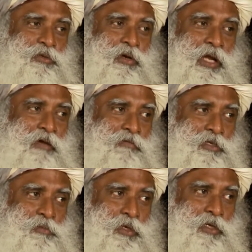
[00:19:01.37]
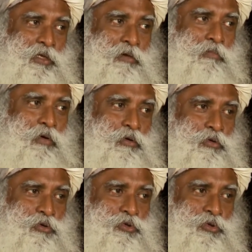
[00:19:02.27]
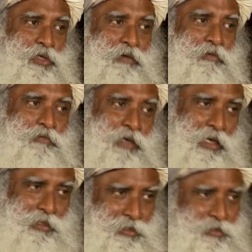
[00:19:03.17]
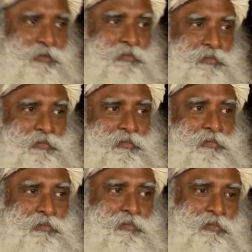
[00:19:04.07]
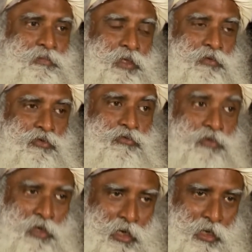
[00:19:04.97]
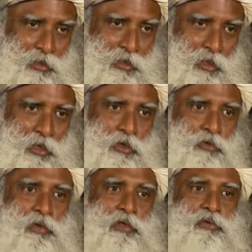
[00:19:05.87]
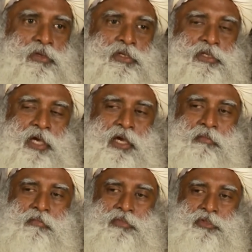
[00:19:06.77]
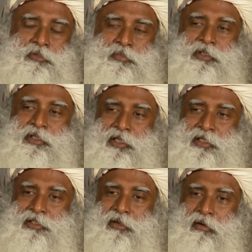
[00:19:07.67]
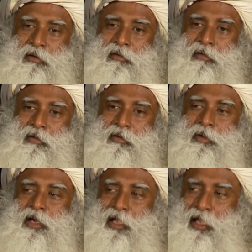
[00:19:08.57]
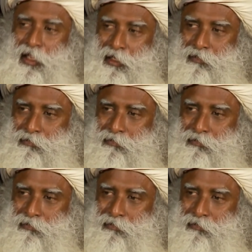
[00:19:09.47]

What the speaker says: your life has been, the more you should never forget. If you forget, you will do the same stupid things all over again.